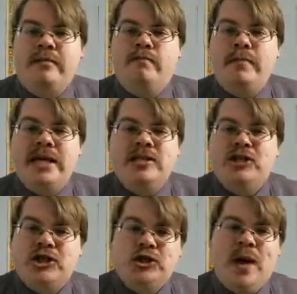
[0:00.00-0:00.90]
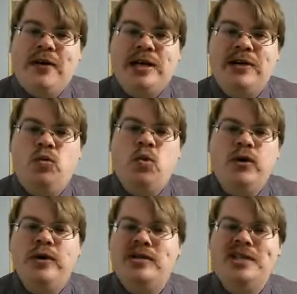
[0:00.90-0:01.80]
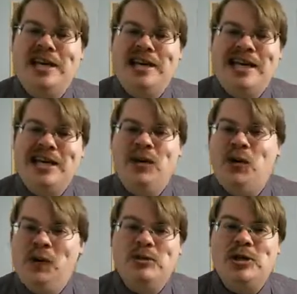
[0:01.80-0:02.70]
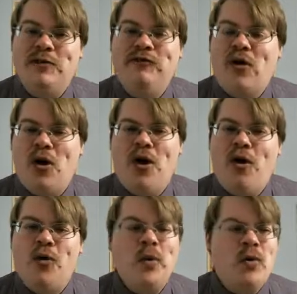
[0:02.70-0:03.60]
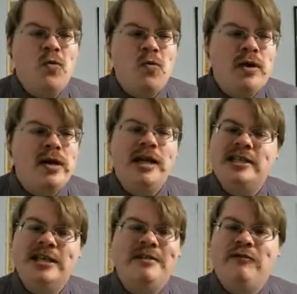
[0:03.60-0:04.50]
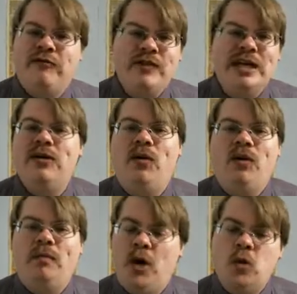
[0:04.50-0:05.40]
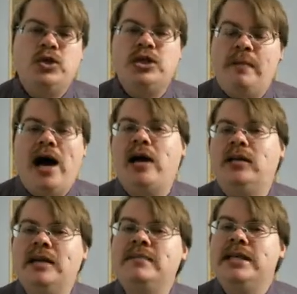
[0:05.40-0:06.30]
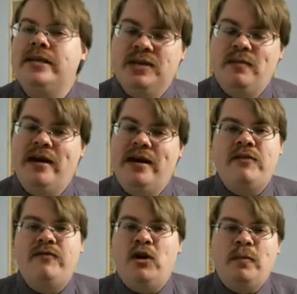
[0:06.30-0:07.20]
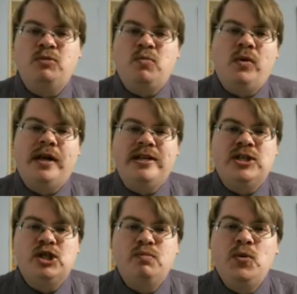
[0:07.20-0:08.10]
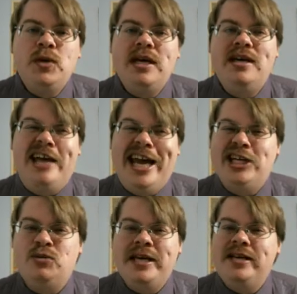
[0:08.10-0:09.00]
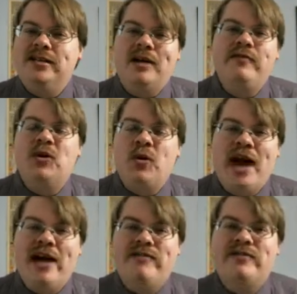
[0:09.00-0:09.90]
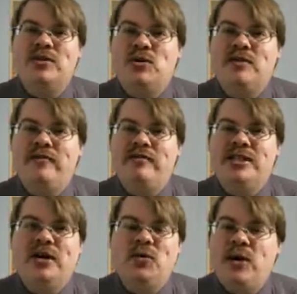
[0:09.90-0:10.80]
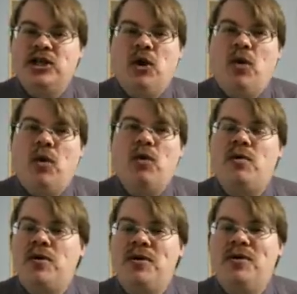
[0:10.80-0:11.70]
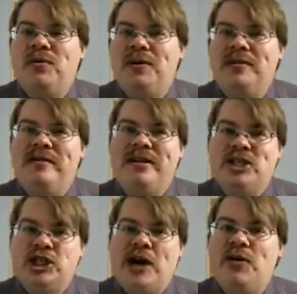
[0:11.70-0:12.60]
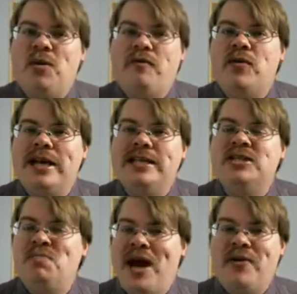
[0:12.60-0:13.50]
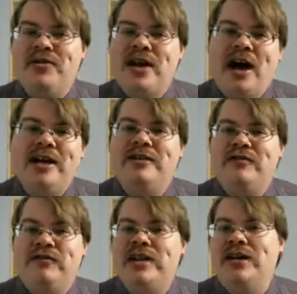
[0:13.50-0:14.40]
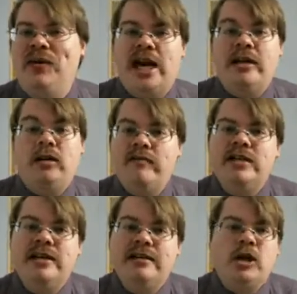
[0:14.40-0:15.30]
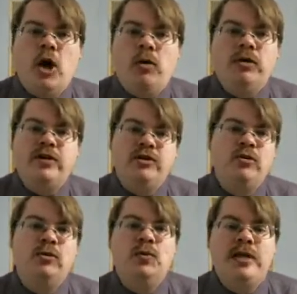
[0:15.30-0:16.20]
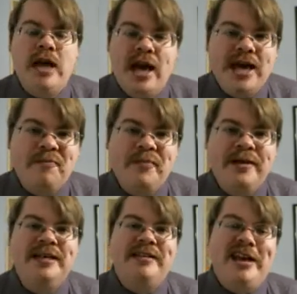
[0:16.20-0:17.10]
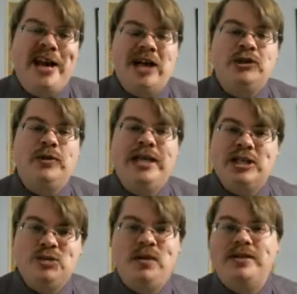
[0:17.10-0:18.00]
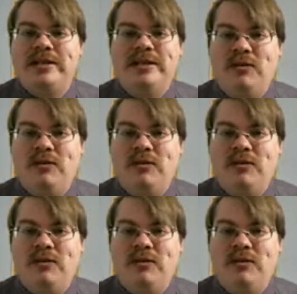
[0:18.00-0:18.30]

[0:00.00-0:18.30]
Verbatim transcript: mist-shrouded woods and hills of Far Harbor really didn't feel post-apocalyptic to me. It felt much more like a spooky H.P. Lovecraft sort of Dunwich horror or uh, Shadow over Innsmouth kind of feel. I loved it in the Call of Cthulhu game, that actually explicitly